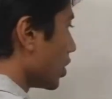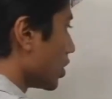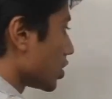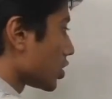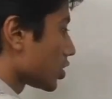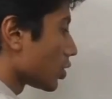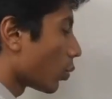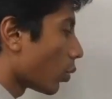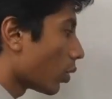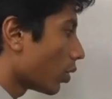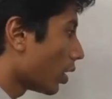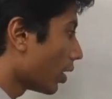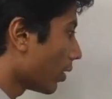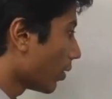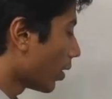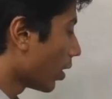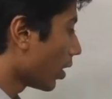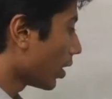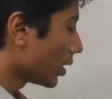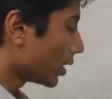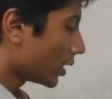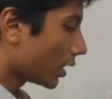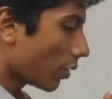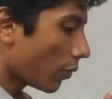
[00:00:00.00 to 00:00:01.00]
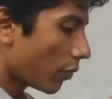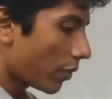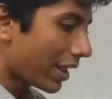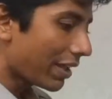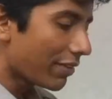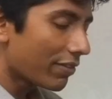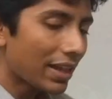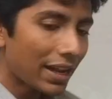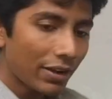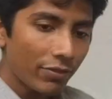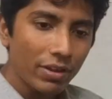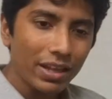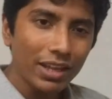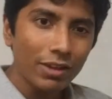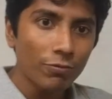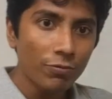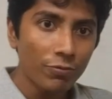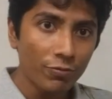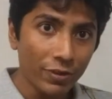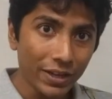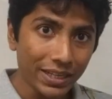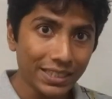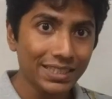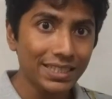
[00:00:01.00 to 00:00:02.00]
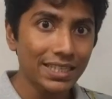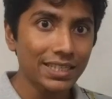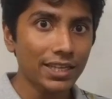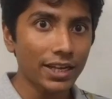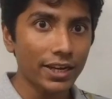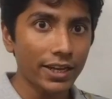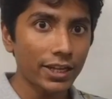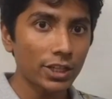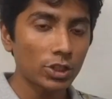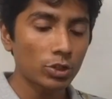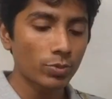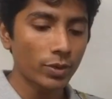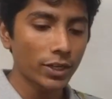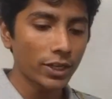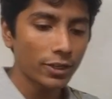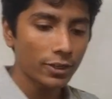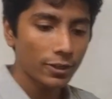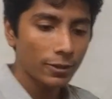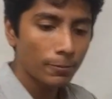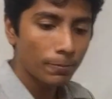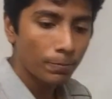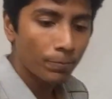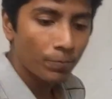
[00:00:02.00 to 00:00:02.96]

So the way that we can fix this arrangement